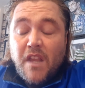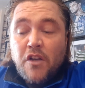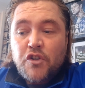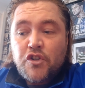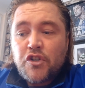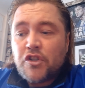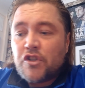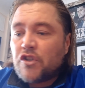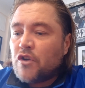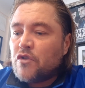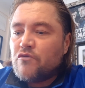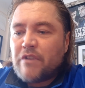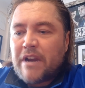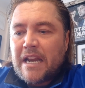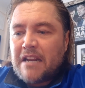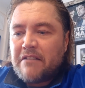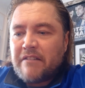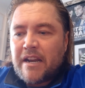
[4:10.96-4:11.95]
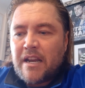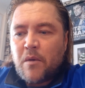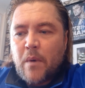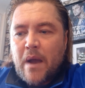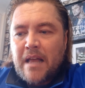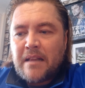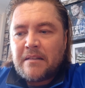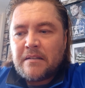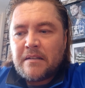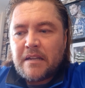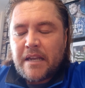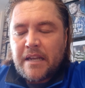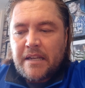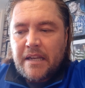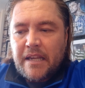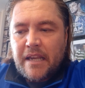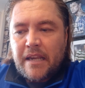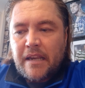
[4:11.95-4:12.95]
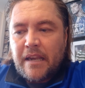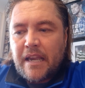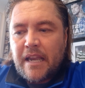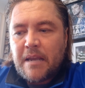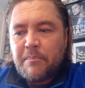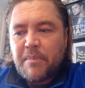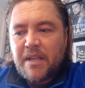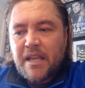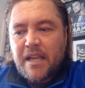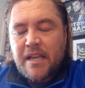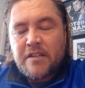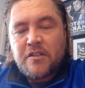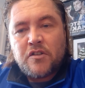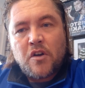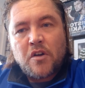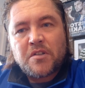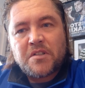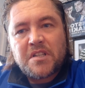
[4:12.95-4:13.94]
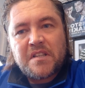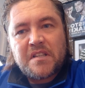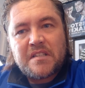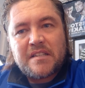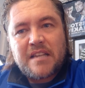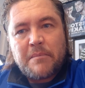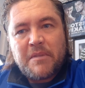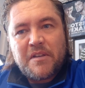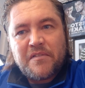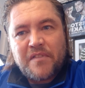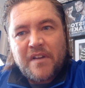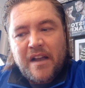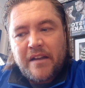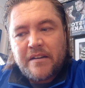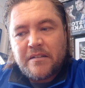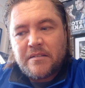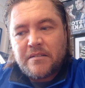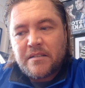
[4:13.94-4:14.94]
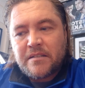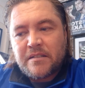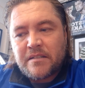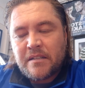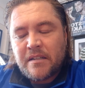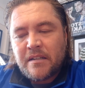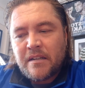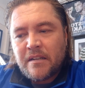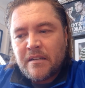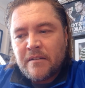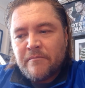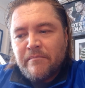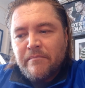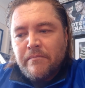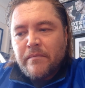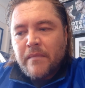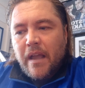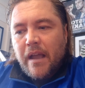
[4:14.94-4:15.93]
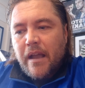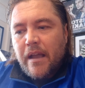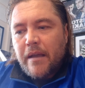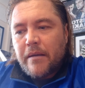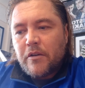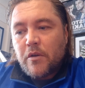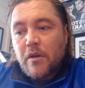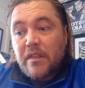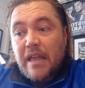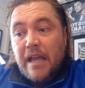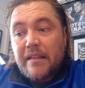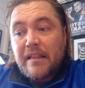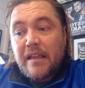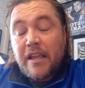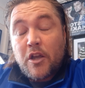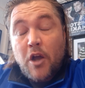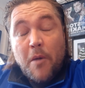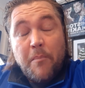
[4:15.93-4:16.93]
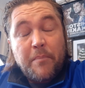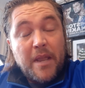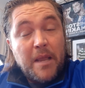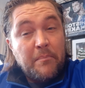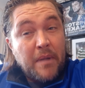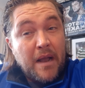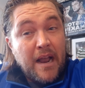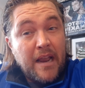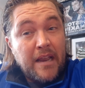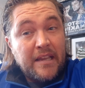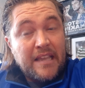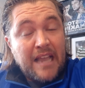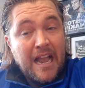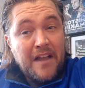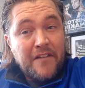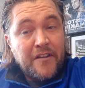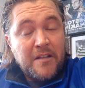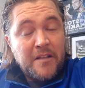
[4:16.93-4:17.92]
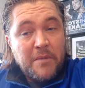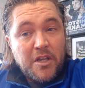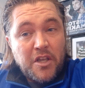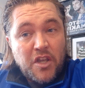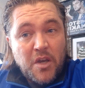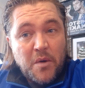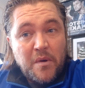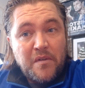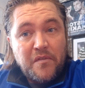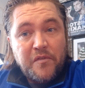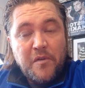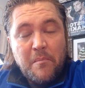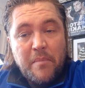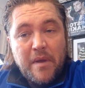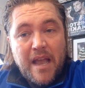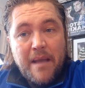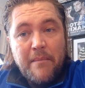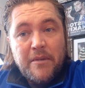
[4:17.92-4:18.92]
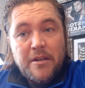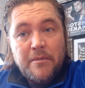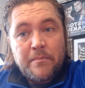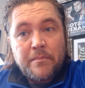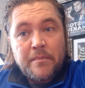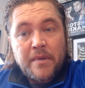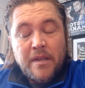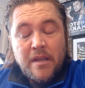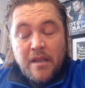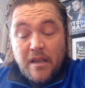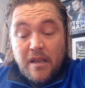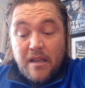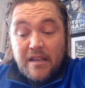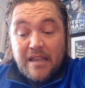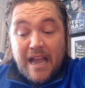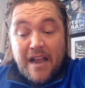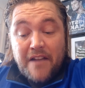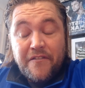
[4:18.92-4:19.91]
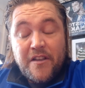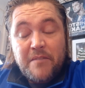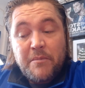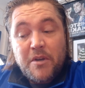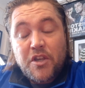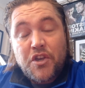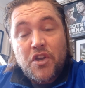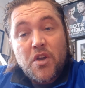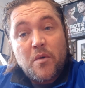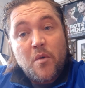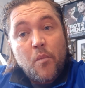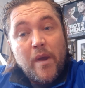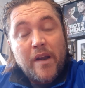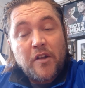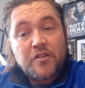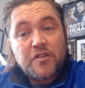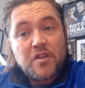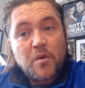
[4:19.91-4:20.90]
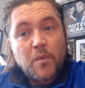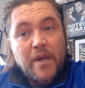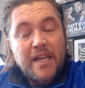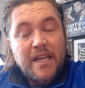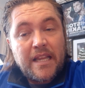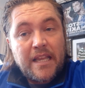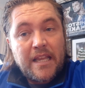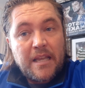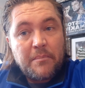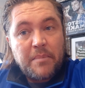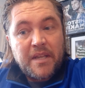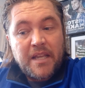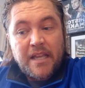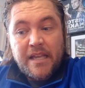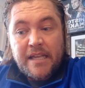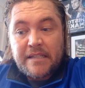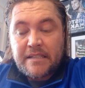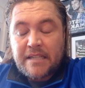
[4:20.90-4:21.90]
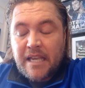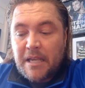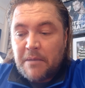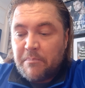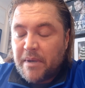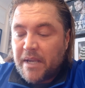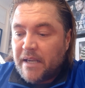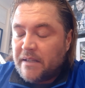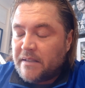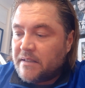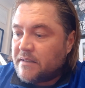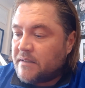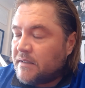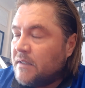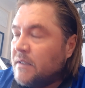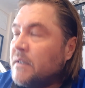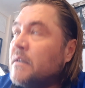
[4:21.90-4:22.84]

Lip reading: just done really, really well in the ABAs, got to the semi-finals. He got beat by Garfield McEwen from Birmingham. Garfield McEwen went on to win the ABAs. He beat,